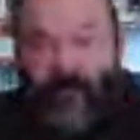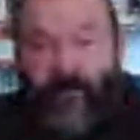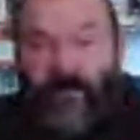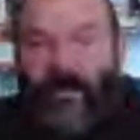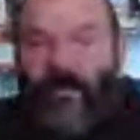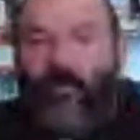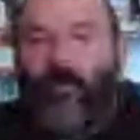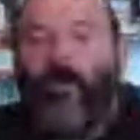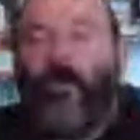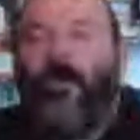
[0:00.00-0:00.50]
a
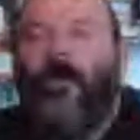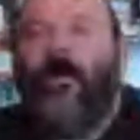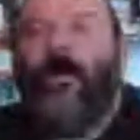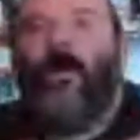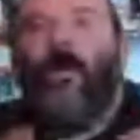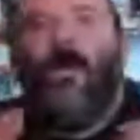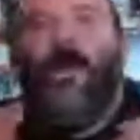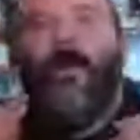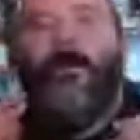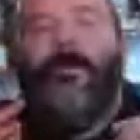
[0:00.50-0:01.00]
better word.
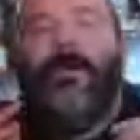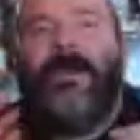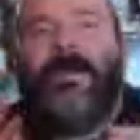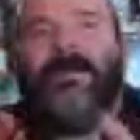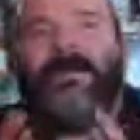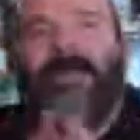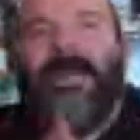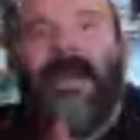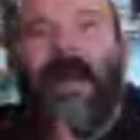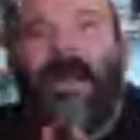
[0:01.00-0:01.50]

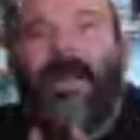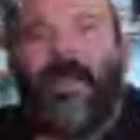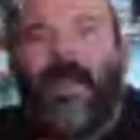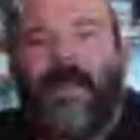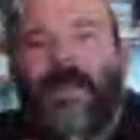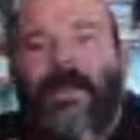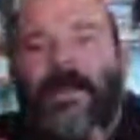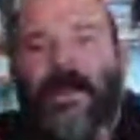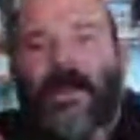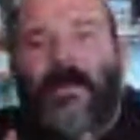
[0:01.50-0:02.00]
But it's
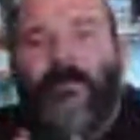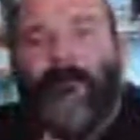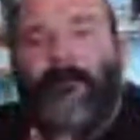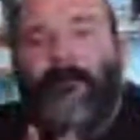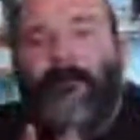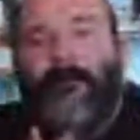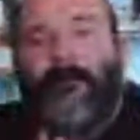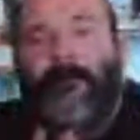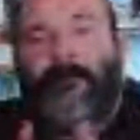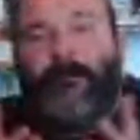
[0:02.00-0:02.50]
not like
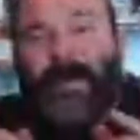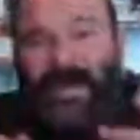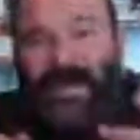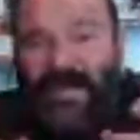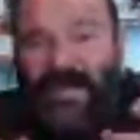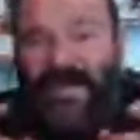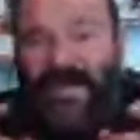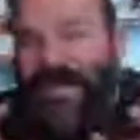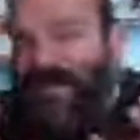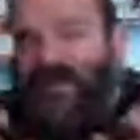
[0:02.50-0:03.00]
a
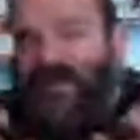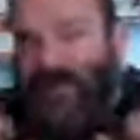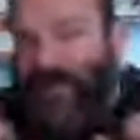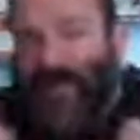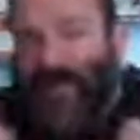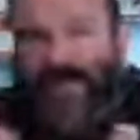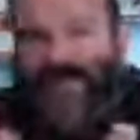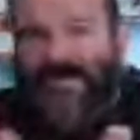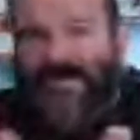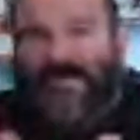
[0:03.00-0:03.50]

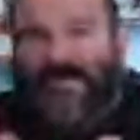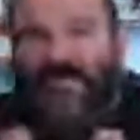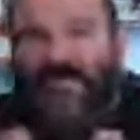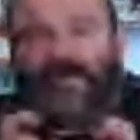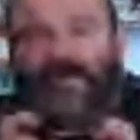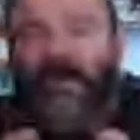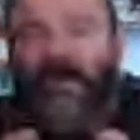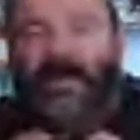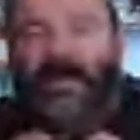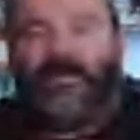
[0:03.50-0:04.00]
baking
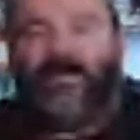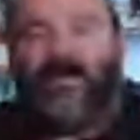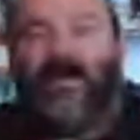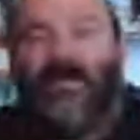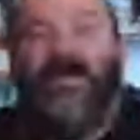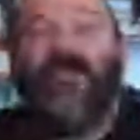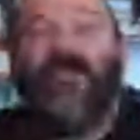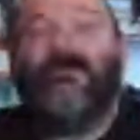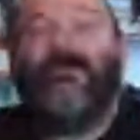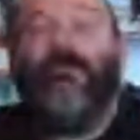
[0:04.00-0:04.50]

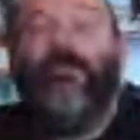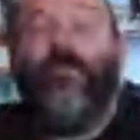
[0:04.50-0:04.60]
spice.